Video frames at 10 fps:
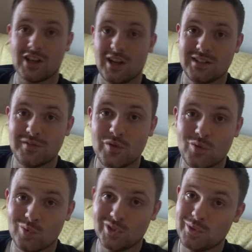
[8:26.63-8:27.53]
Guys, if you
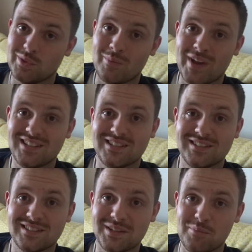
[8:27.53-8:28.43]
thought she was
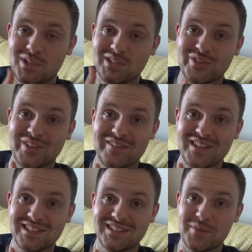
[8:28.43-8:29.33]
amazing, then please do give
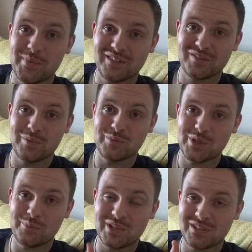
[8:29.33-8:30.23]
this a big thumbs
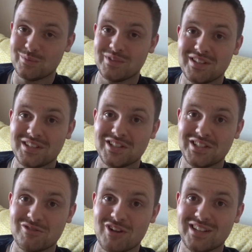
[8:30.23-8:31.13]
up because we think
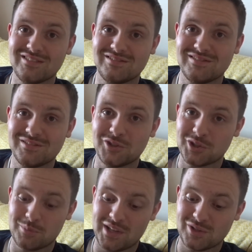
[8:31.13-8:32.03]
she's great.
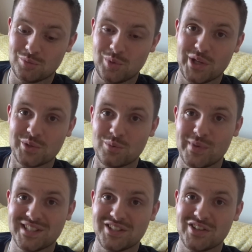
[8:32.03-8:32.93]
Just about to reply to a
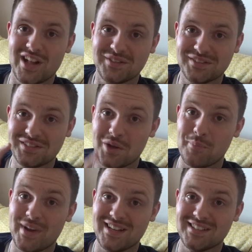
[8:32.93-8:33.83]
message now.
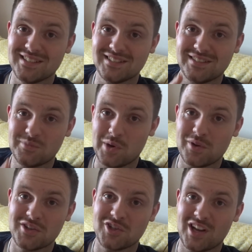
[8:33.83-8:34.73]
Amazing. Well
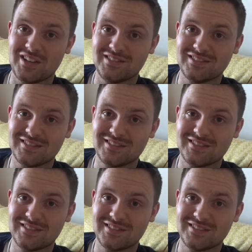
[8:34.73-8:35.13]
done, Shannon.